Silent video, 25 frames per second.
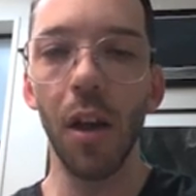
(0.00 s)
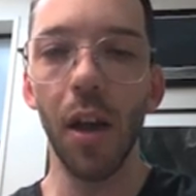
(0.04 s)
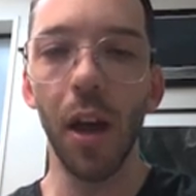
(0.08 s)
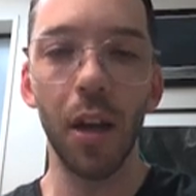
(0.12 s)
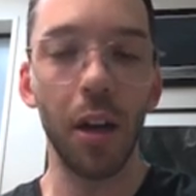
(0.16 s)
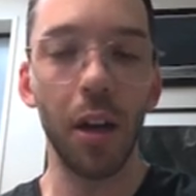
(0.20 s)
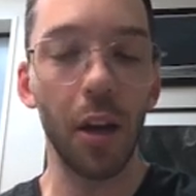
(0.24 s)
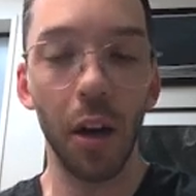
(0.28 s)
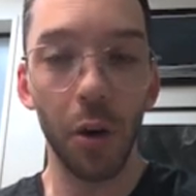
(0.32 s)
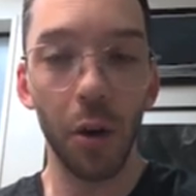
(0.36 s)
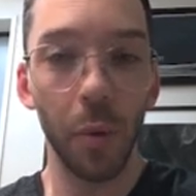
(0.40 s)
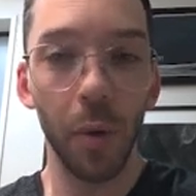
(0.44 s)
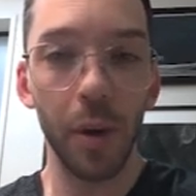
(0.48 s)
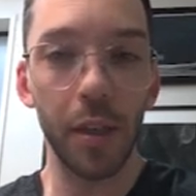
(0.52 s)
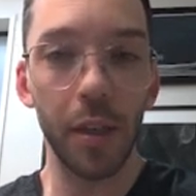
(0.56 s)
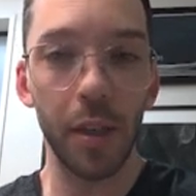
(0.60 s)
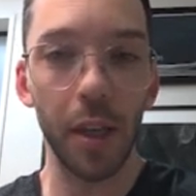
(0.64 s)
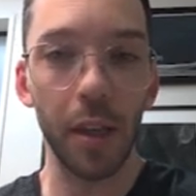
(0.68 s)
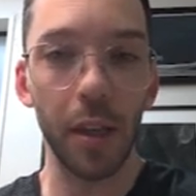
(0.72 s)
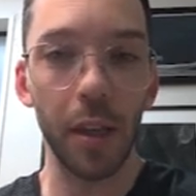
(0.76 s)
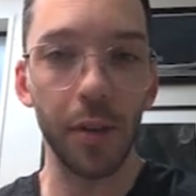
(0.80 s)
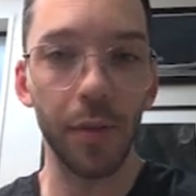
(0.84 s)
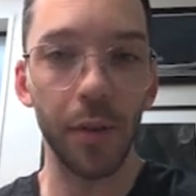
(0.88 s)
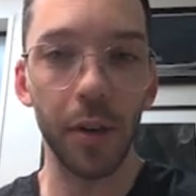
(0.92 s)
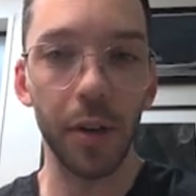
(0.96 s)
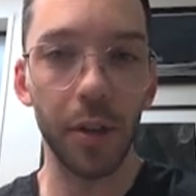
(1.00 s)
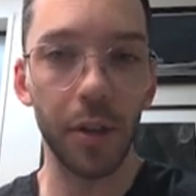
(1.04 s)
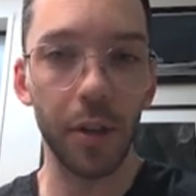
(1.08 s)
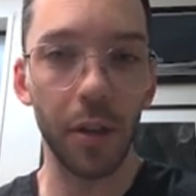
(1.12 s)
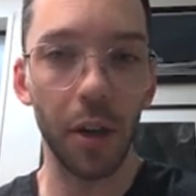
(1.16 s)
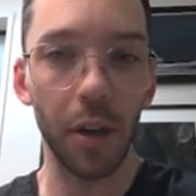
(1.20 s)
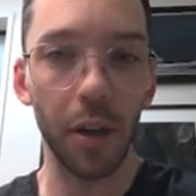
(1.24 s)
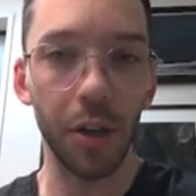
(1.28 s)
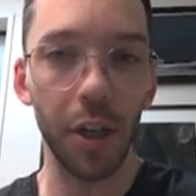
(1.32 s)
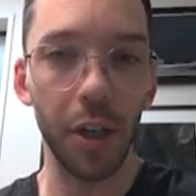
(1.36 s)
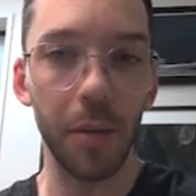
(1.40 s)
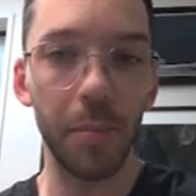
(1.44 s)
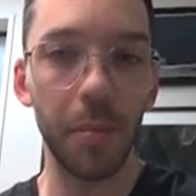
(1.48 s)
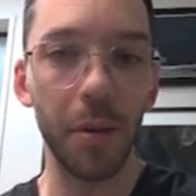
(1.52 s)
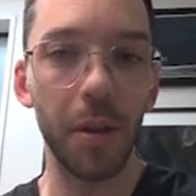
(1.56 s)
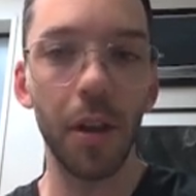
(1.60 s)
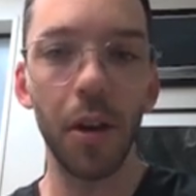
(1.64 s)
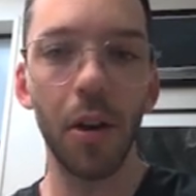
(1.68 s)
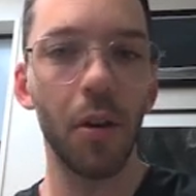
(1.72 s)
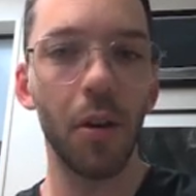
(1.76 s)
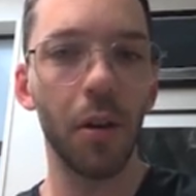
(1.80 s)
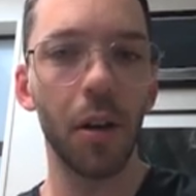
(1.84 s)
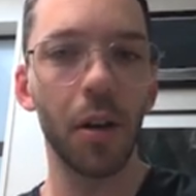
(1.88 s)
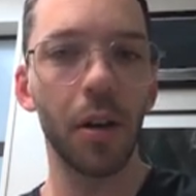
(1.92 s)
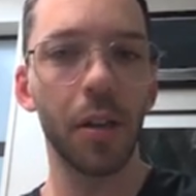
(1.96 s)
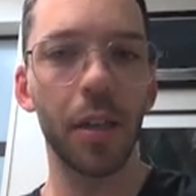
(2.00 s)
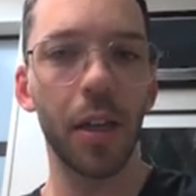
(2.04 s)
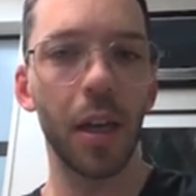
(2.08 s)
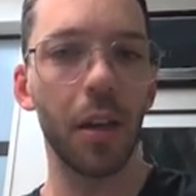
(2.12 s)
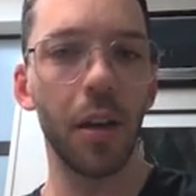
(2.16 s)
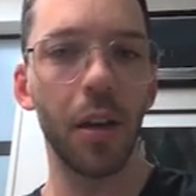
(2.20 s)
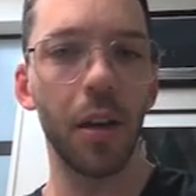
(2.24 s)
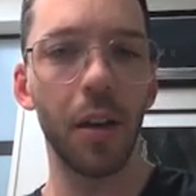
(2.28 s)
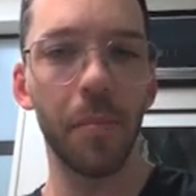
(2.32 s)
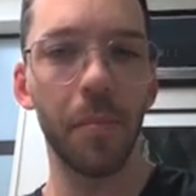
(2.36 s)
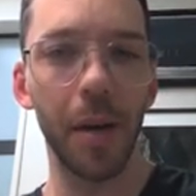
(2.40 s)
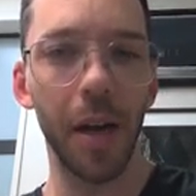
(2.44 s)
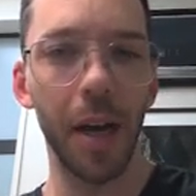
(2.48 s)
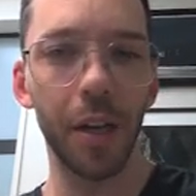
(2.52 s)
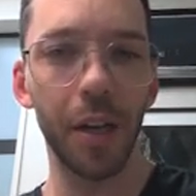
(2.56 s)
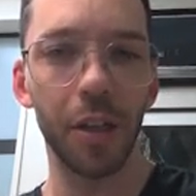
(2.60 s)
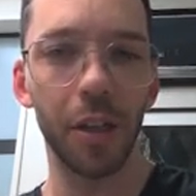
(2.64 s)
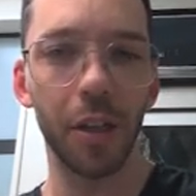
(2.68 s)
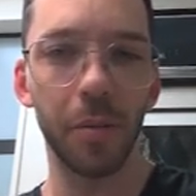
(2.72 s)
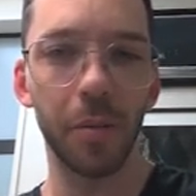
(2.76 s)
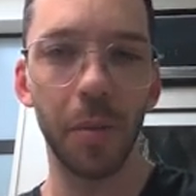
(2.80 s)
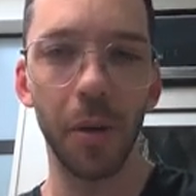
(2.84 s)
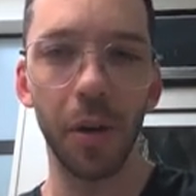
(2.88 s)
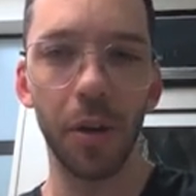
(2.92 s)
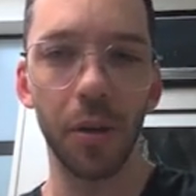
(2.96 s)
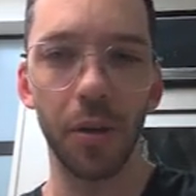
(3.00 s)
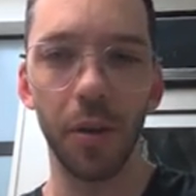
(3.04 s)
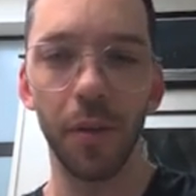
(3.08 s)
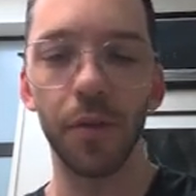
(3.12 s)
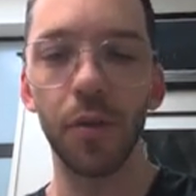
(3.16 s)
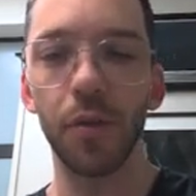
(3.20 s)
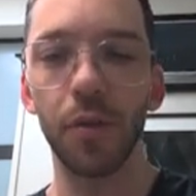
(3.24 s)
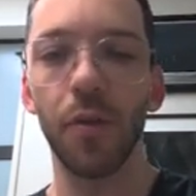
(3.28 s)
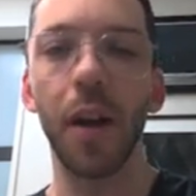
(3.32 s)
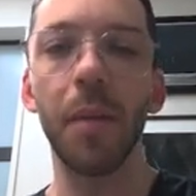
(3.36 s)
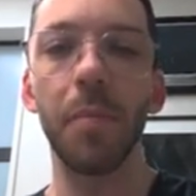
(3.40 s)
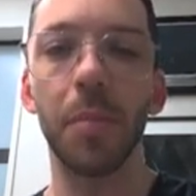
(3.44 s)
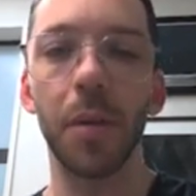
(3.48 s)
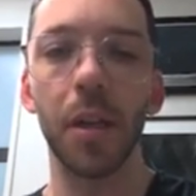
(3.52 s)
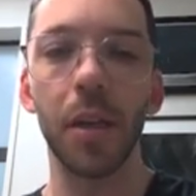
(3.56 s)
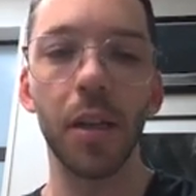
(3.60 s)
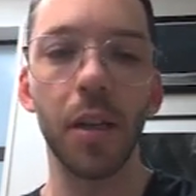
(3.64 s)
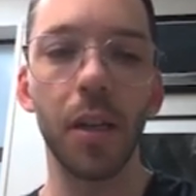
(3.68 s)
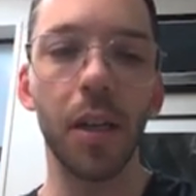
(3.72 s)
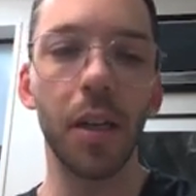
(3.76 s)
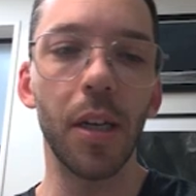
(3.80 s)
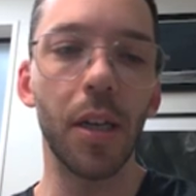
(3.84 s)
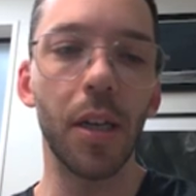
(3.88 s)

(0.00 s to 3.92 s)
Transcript: And I always send these for histology, but they're not going to tell you your margins because you've scraped it.